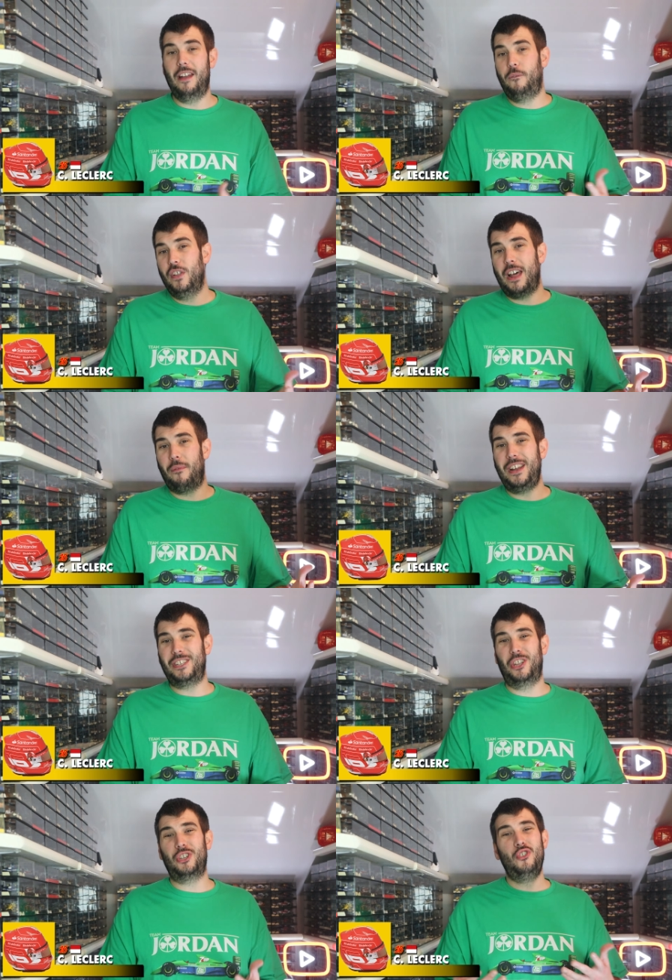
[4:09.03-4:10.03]
And for that
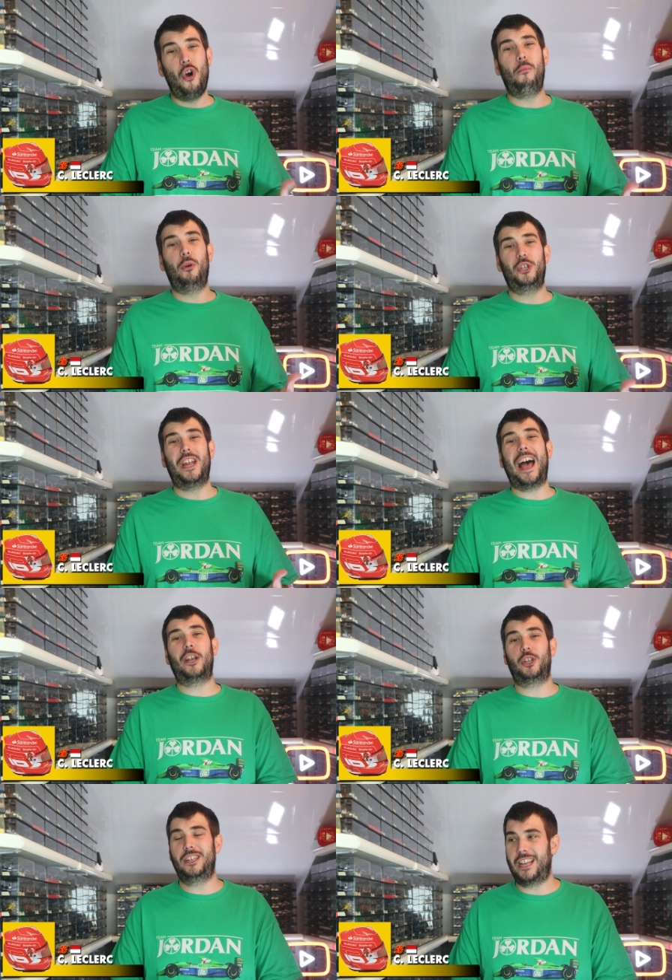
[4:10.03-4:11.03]
reason, there's not much to
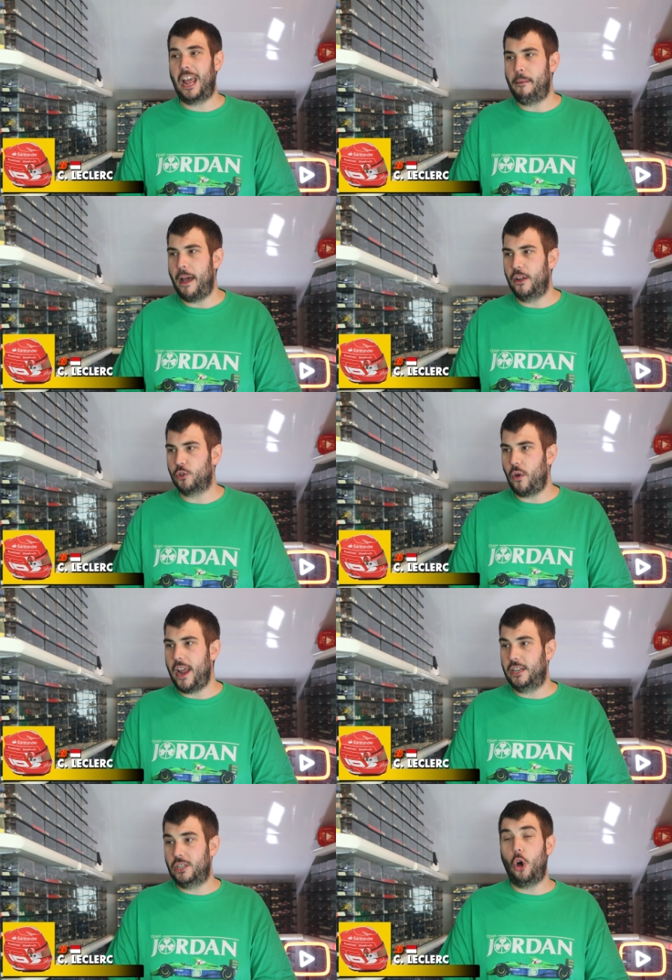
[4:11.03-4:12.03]
actually say about his
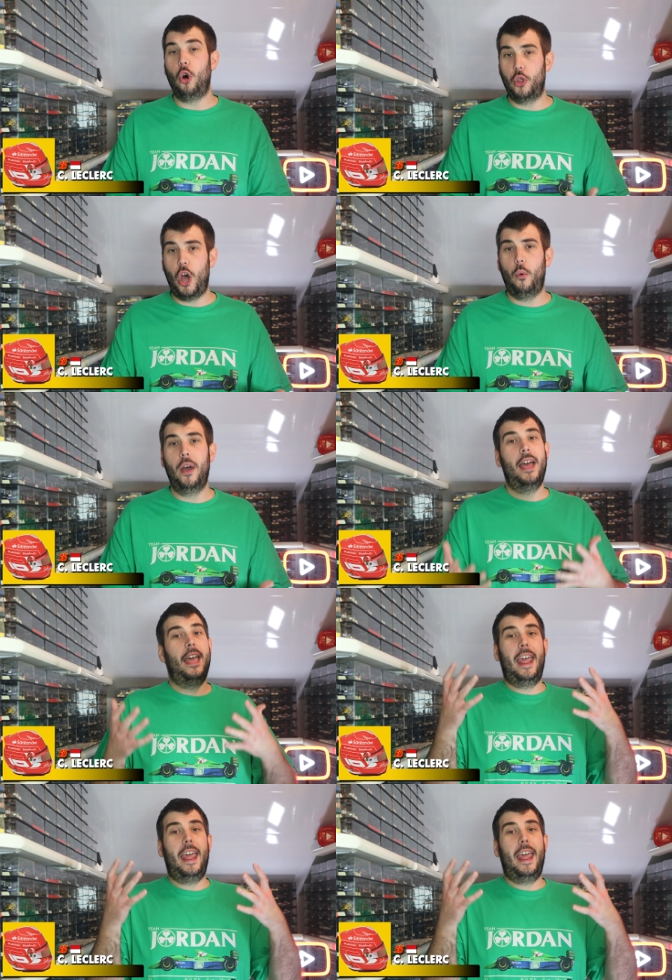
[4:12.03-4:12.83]
race, although